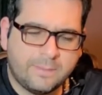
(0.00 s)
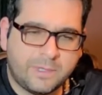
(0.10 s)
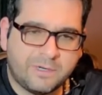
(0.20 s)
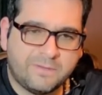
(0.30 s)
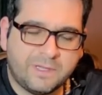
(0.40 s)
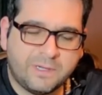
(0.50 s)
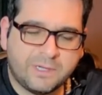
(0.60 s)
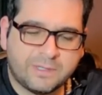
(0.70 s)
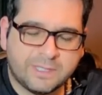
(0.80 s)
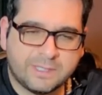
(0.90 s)
Part of
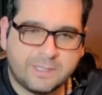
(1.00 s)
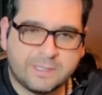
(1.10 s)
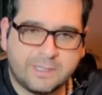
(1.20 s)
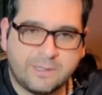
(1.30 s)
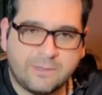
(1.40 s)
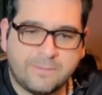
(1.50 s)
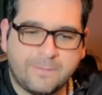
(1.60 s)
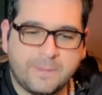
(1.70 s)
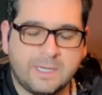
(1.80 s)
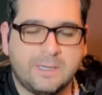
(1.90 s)
Logos is also
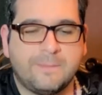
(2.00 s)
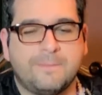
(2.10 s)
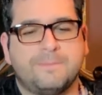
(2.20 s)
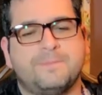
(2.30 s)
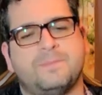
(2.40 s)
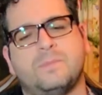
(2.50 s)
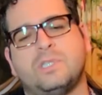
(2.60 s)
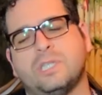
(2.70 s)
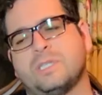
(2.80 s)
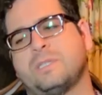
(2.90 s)

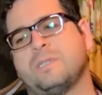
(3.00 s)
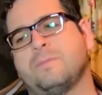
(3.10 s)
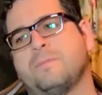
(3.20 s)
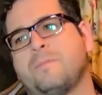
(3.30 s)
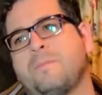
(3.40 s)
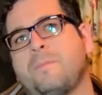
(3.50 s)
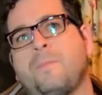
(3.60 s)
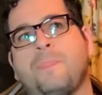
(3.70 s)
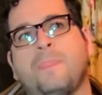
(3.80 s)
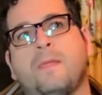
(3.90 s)
just
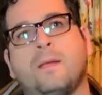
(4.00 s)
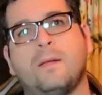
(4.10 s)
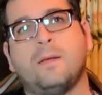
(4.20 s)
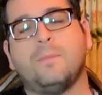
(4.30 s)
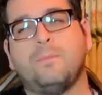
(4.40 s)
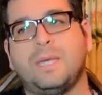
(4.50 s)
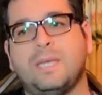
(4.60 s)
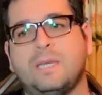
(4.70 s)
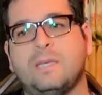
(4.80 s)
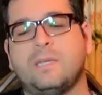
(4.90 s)

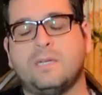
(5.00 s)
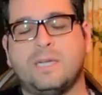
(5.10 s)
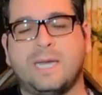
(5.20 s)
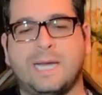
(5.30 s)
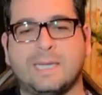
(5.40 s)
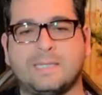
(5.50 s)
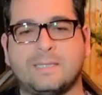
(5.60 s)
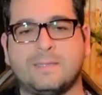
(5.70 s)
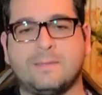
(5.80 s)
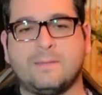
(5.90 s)
being good
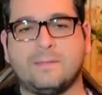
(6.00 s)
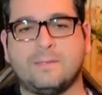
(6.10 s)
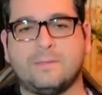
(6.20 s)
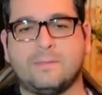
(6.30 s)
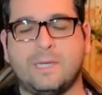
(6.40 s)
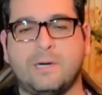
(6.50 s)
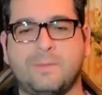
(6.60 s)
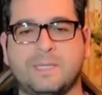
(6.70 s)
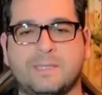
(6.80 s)
at helping